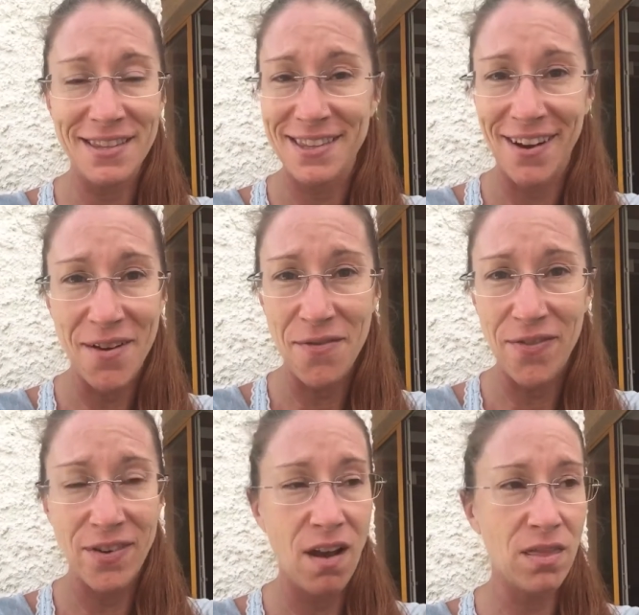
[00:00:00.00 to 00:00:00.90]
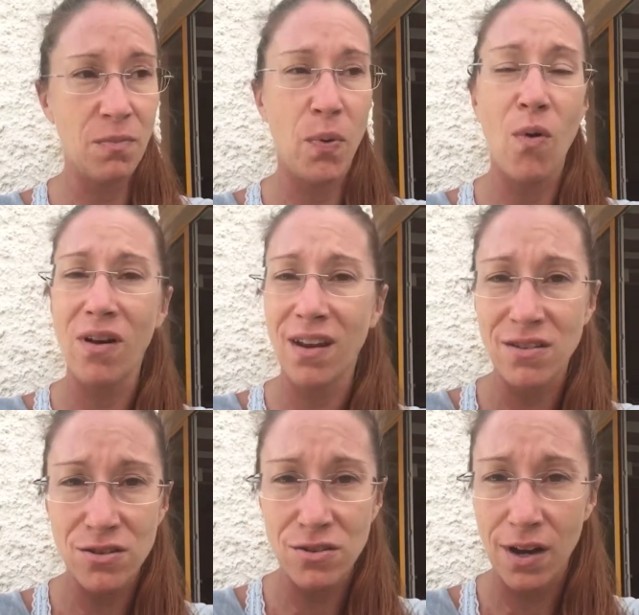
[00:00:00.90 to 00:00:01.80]
stuff, not the porn
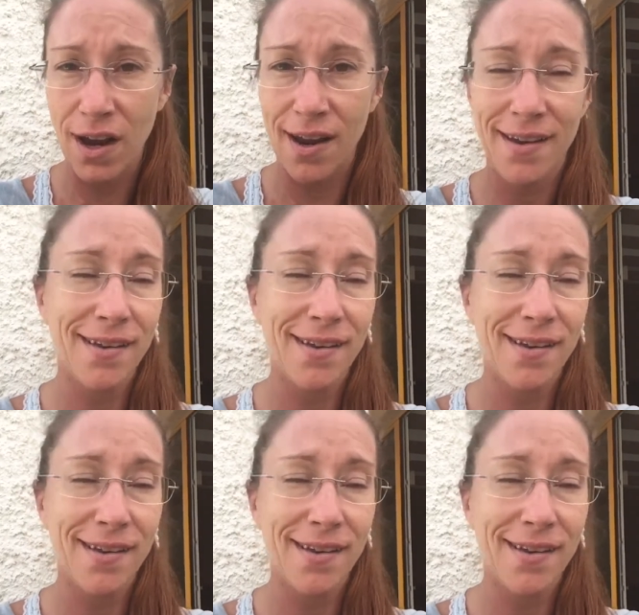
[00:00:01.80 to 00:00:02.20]
industry.